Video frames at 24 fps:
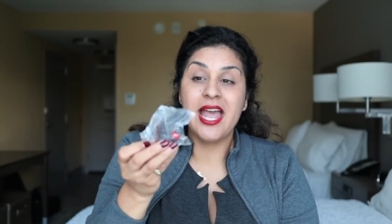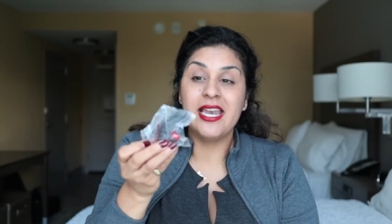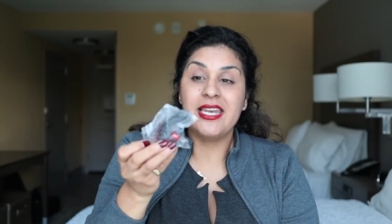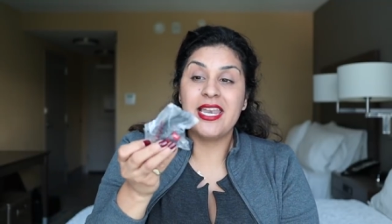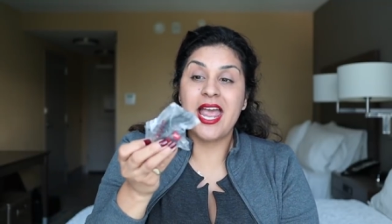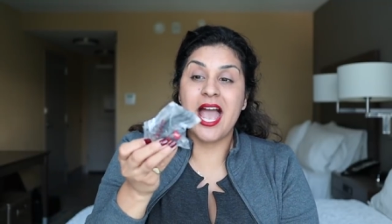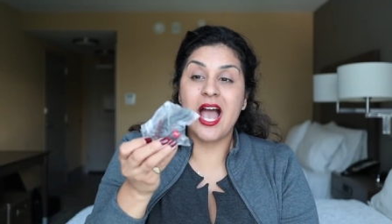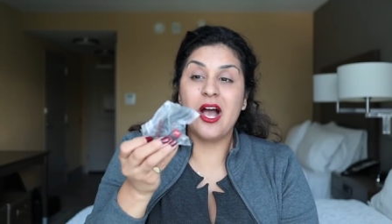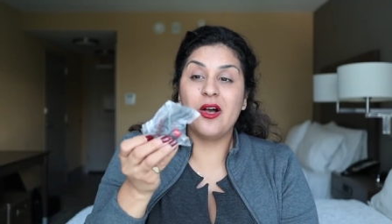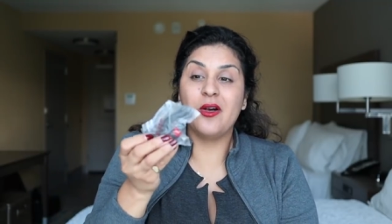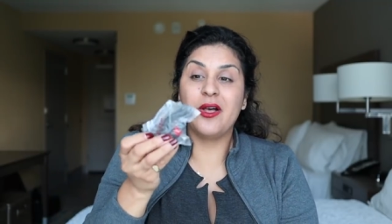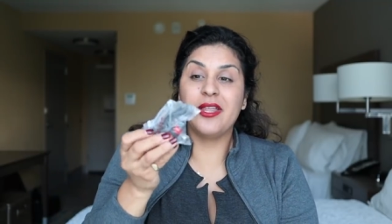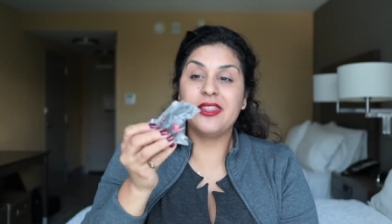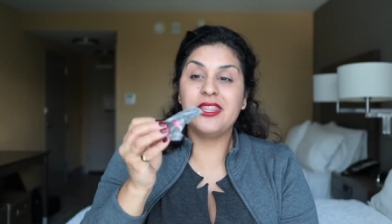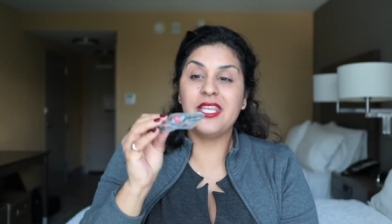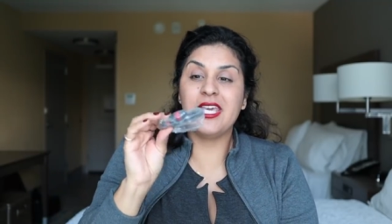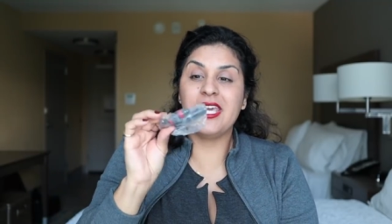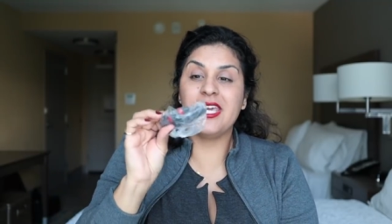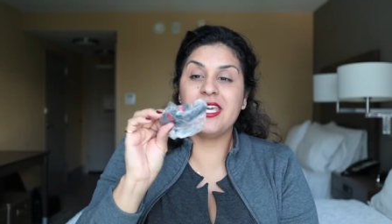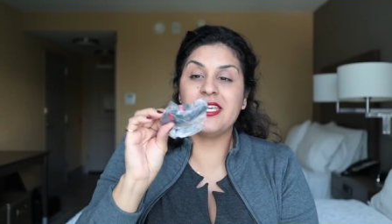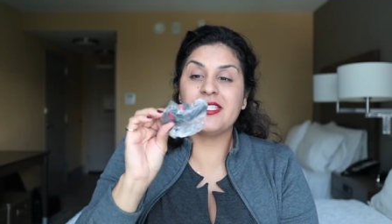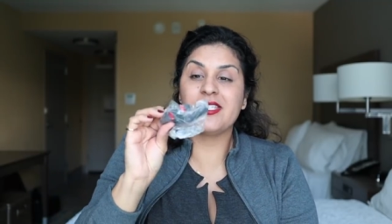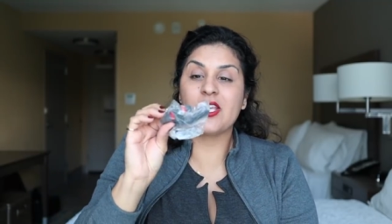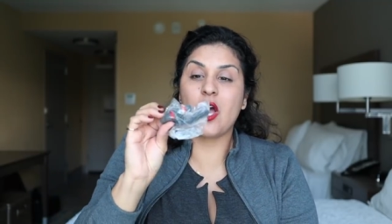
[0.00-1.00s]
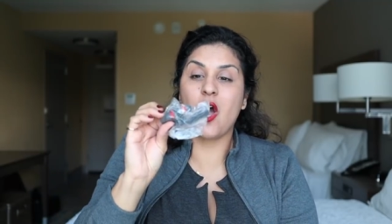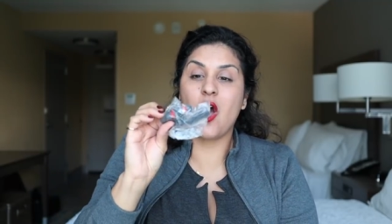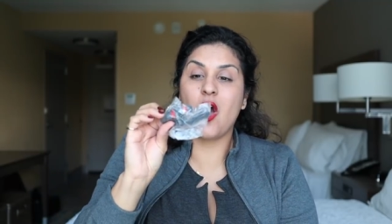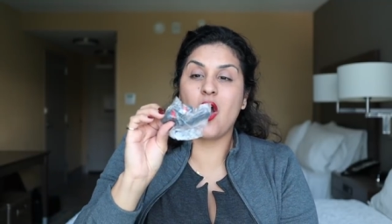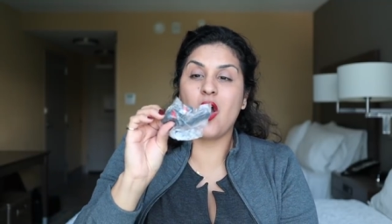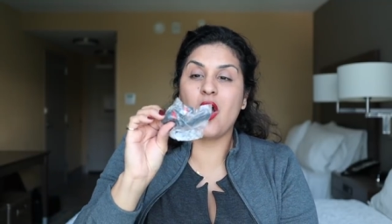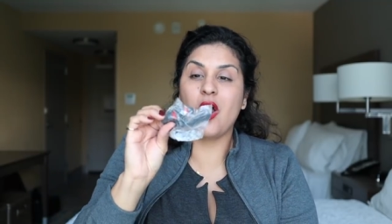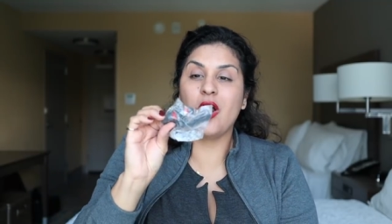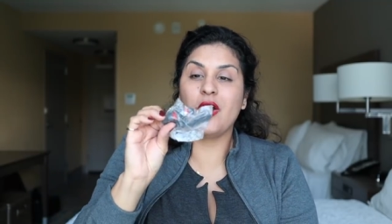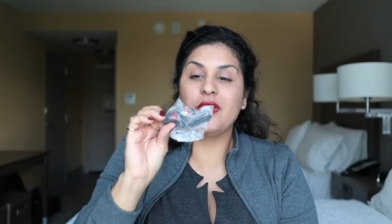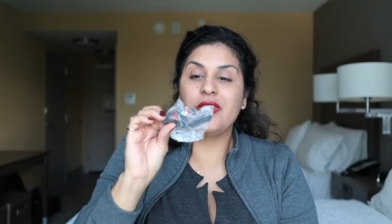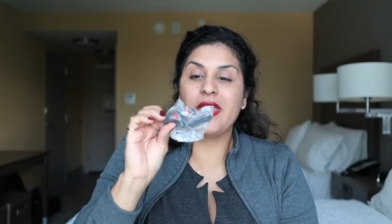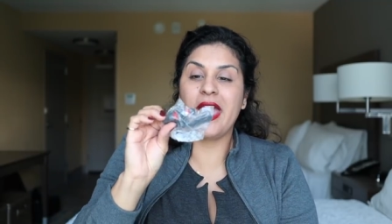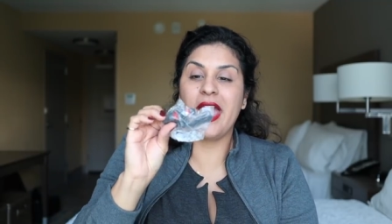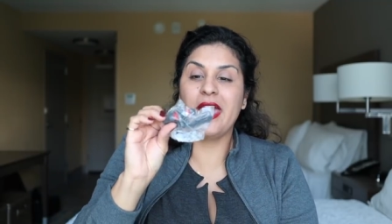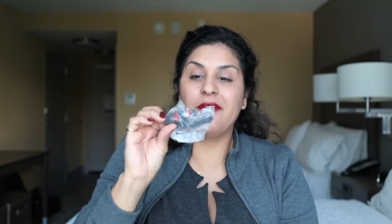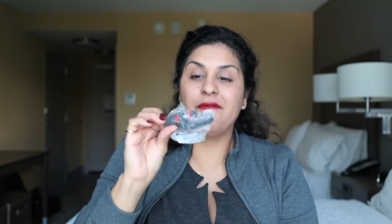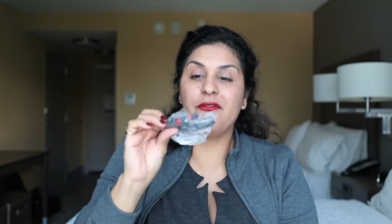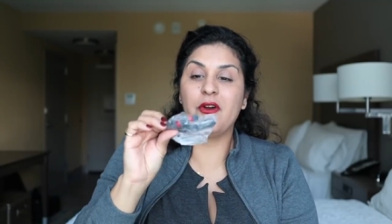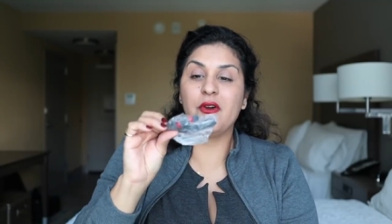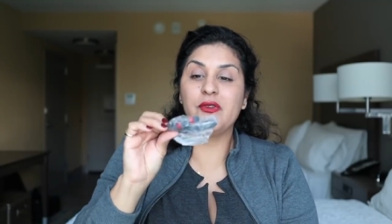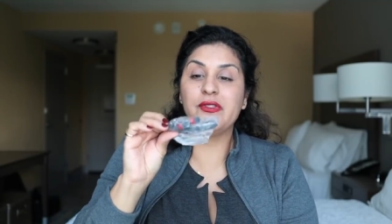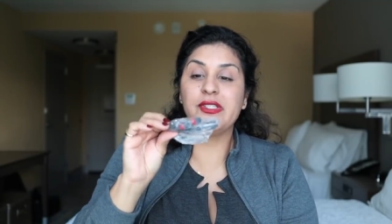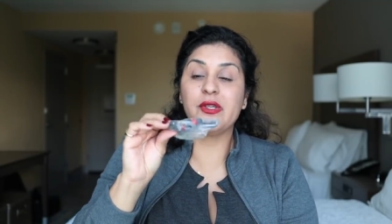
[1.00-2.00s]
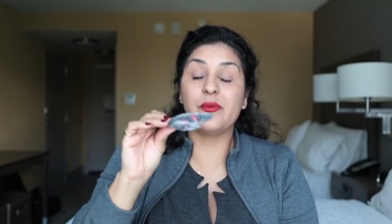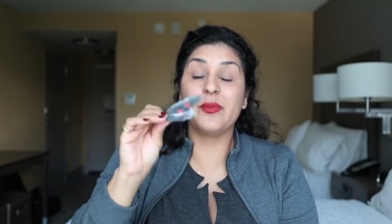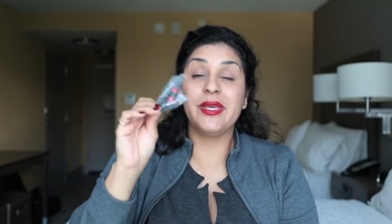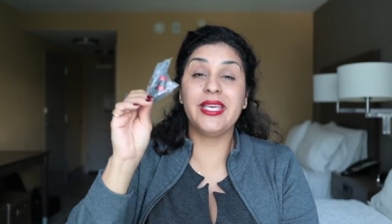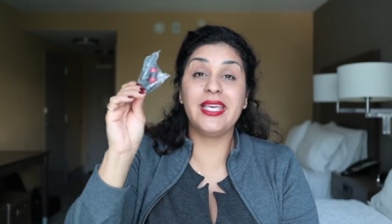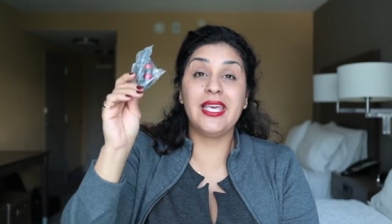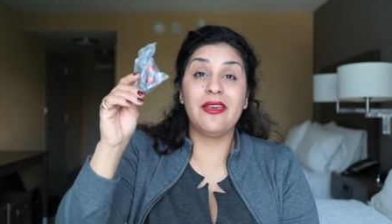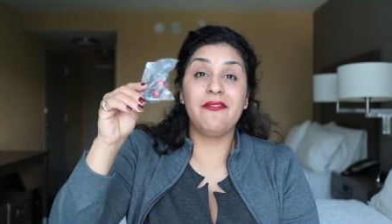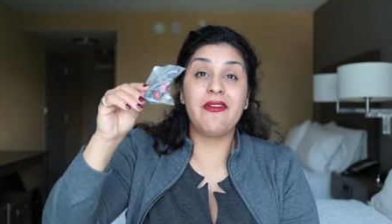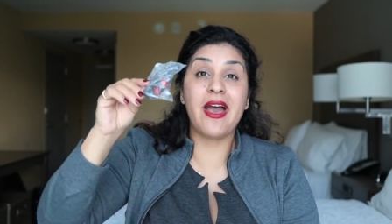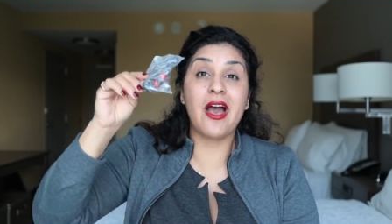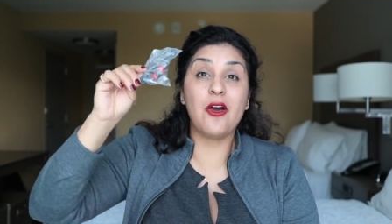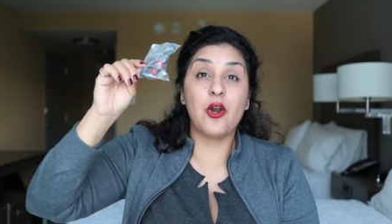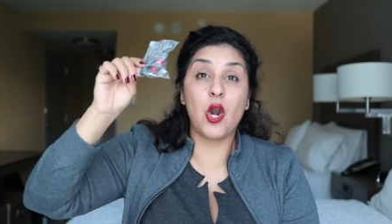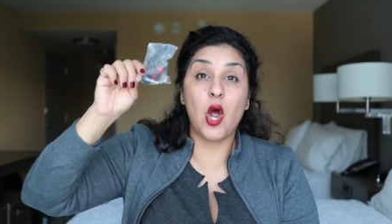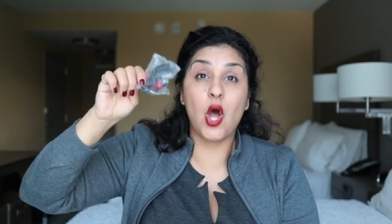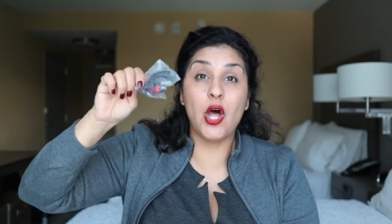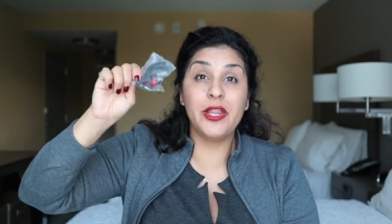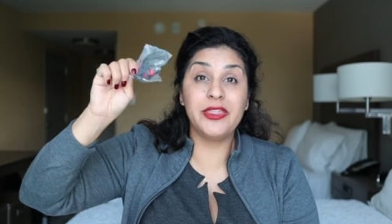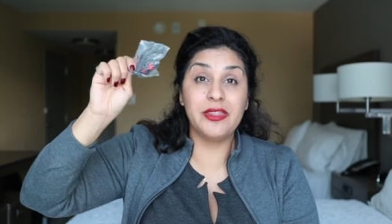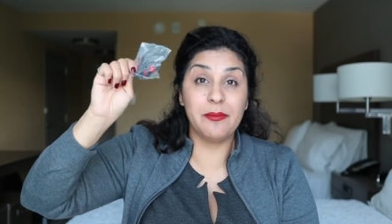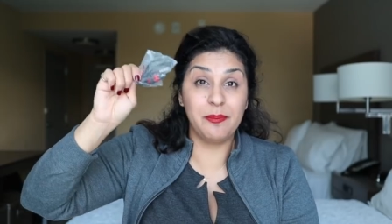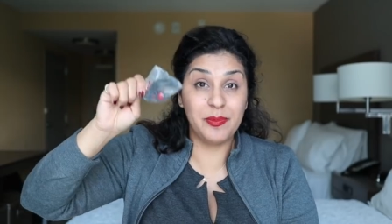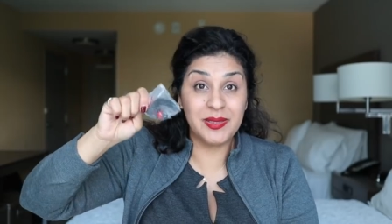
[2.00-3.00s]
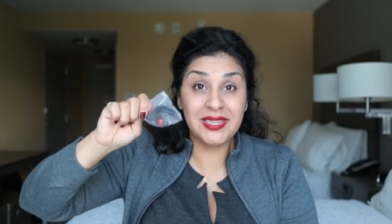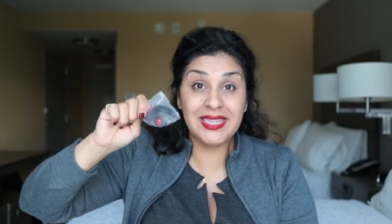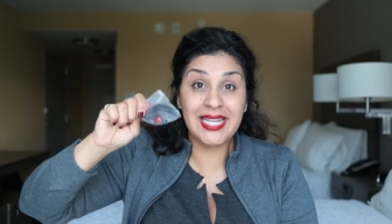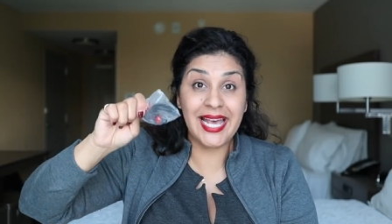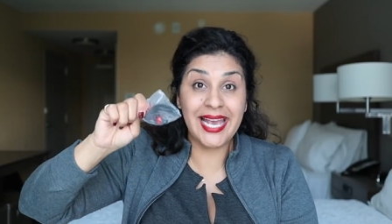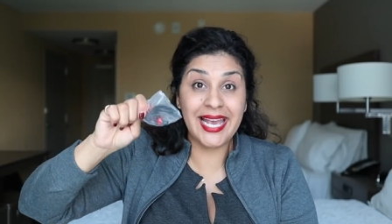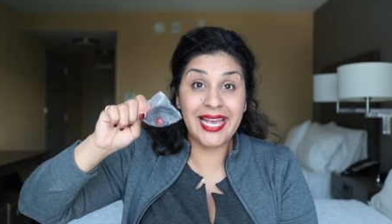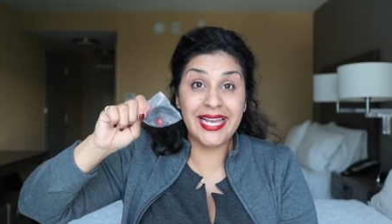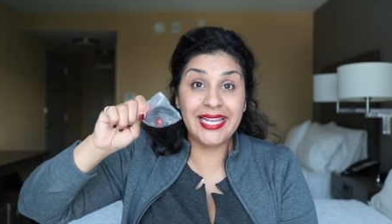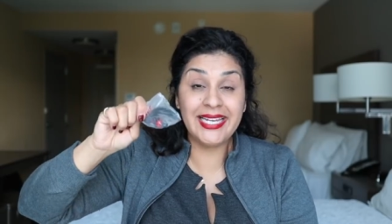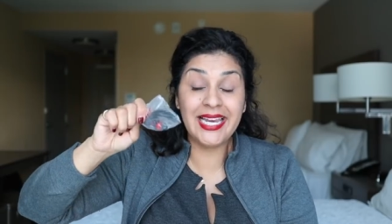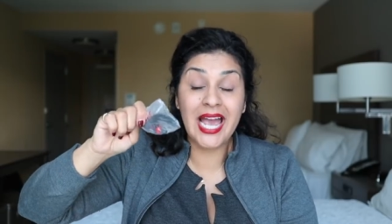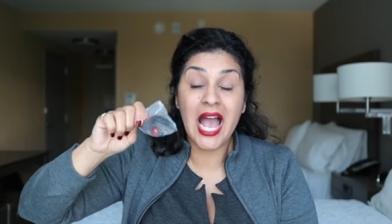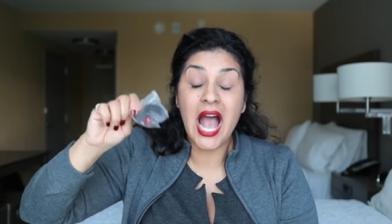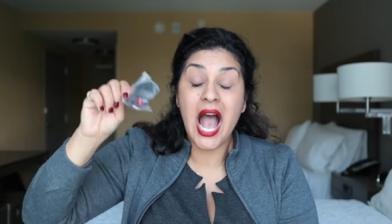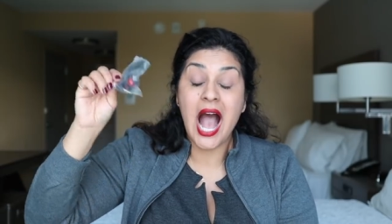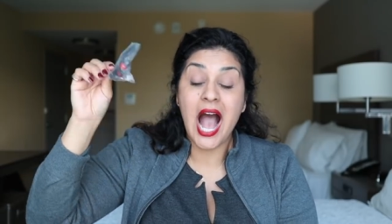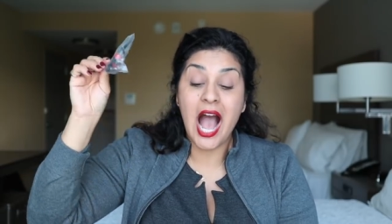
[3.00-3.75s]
Now, these are the headphones that we give out on the plane.